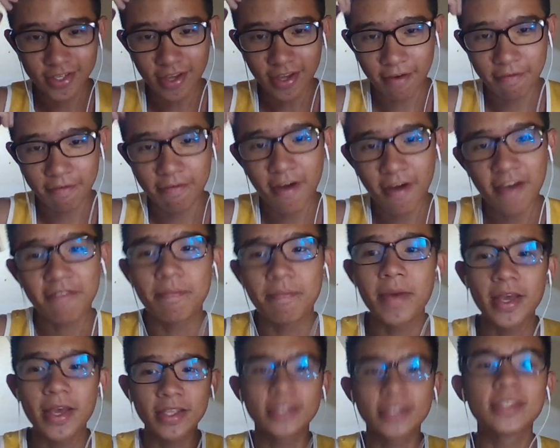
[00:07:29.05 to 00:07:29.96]
5
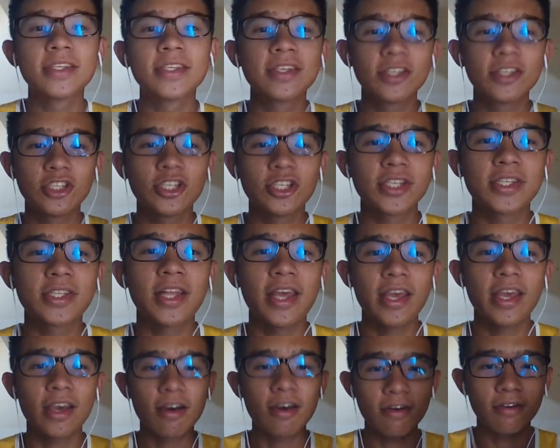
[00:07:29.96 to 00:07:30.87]
beds just
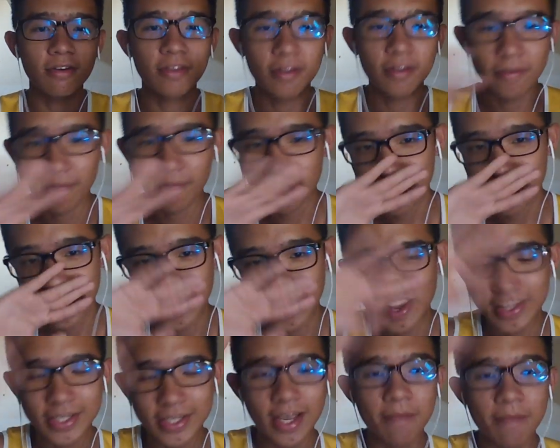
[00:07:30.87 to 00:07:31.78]
laying out
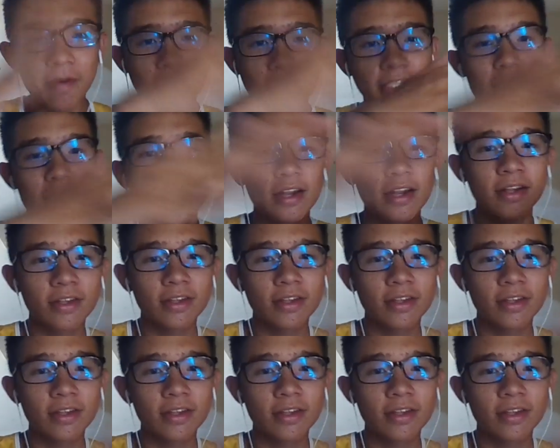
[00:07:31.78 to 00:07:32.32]
side by side.